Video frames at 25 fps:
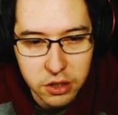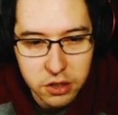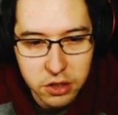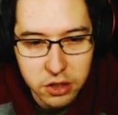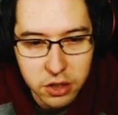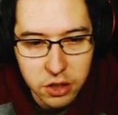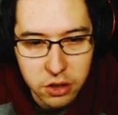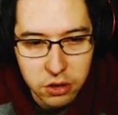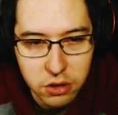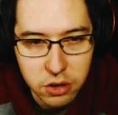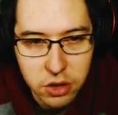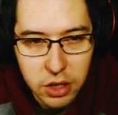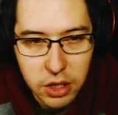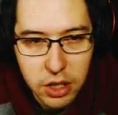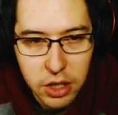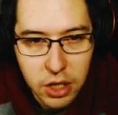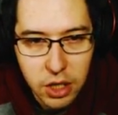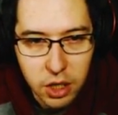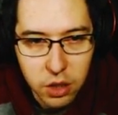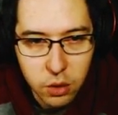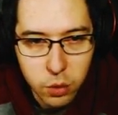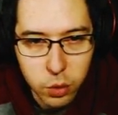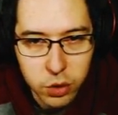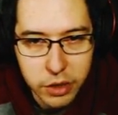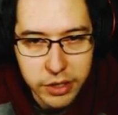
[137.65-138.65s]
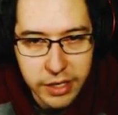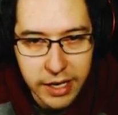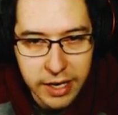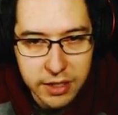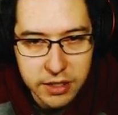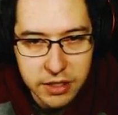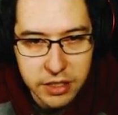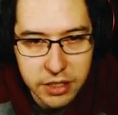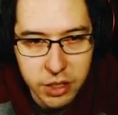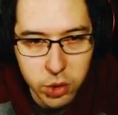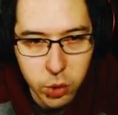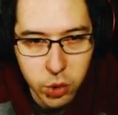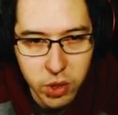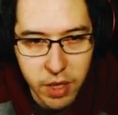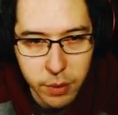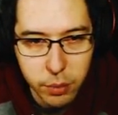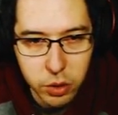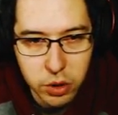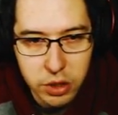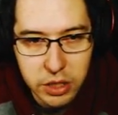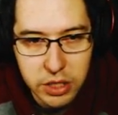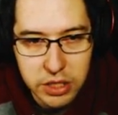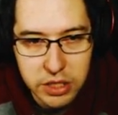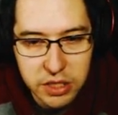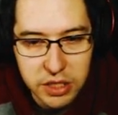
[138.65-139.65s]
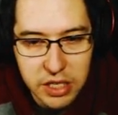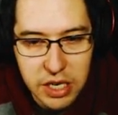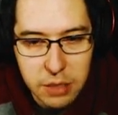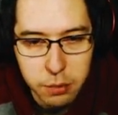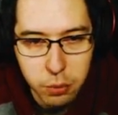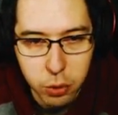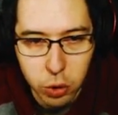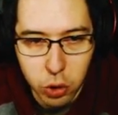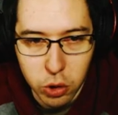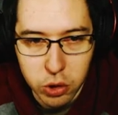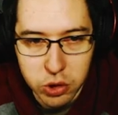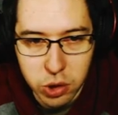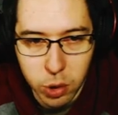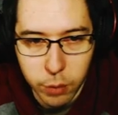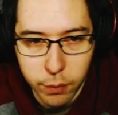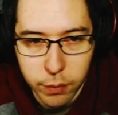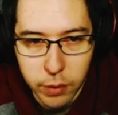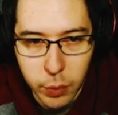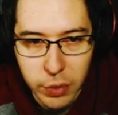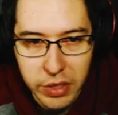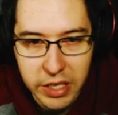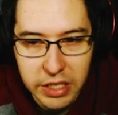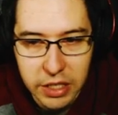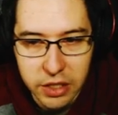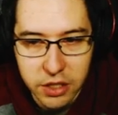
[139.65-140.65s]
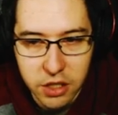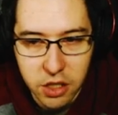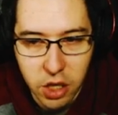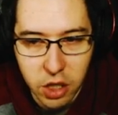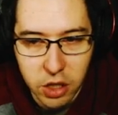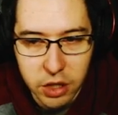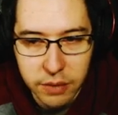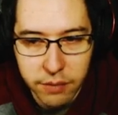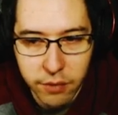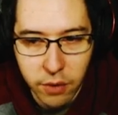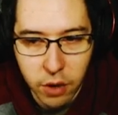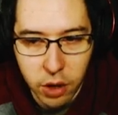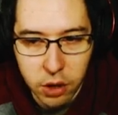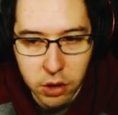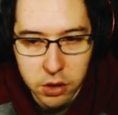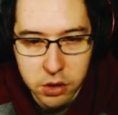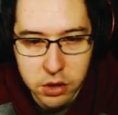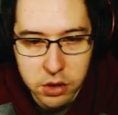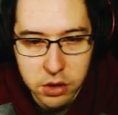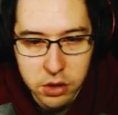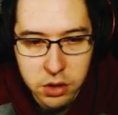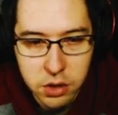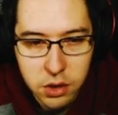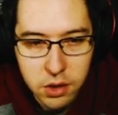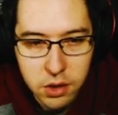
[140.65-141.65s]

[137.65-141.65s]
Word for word: So we'll cast into a couple of these deep holes. Hopefully we get a Dolly Varden.